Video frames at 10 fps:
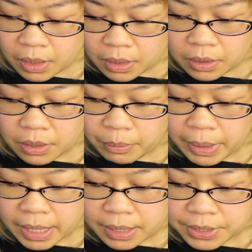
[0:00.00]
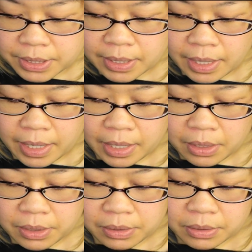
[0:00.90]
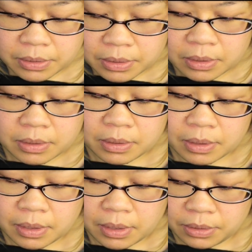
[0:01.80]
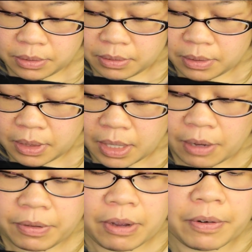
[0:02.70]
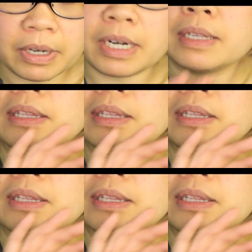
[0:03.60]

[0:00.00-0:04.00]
make it stay, because I've never done